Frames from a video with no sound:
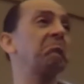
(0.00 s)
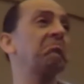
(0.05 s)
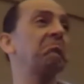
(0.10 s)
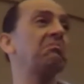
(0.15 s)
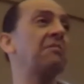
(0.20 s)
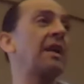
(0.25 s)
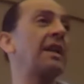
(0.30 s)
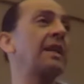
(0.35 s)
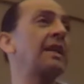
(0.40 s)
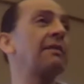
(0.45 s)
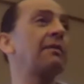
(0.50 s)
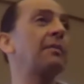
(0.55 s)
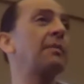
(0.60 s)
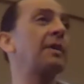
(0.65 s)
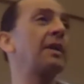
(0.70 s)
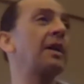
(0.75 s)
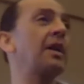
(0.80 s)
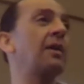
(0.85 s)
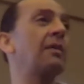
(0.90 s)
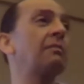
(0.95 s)
They didn't even
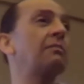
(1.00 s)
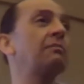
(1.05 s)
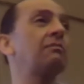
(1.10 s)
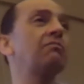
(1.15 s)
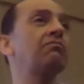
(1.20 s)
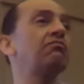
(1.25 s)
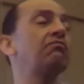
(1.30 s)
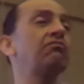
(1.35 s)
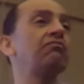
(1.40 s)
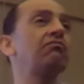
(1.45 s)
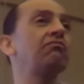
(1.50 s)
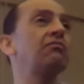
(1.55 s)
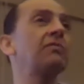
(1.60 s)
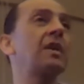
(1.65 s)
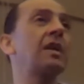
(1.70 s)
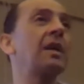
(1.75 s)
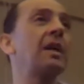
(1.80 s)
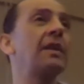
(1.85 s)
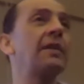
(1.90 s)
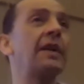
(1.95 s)
need help.
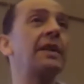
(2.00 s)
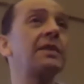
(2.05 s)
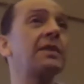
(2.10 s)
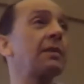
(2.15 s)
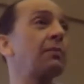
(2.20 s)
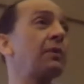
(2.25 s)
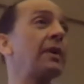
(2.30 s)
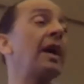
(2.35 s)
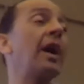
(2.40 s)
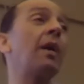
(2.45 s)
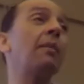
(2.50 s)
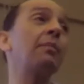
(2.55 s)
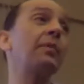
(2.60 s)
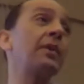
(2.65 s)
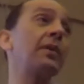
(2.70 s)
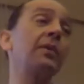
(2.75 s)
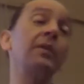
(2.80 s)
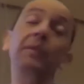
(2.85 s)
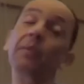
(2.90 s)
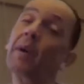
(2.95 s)
They said, "We help
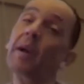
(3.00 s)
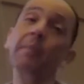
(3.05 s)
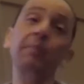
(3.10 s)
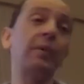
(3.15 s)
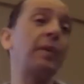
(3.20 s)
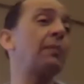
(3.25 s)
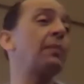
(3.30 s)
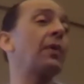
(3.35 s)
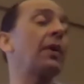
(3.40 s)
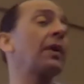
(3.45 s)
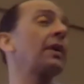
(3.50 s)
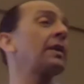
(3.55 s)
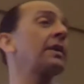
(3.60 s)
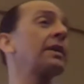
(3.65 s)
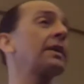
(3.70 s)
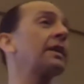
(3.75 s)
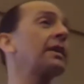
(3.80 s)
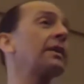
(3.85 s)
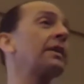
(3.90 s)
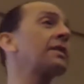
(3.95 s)
you, the white people are going to
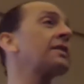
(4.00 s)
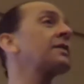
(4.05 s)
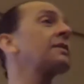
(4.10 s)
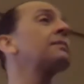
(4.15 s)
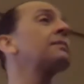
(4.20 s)
kill us."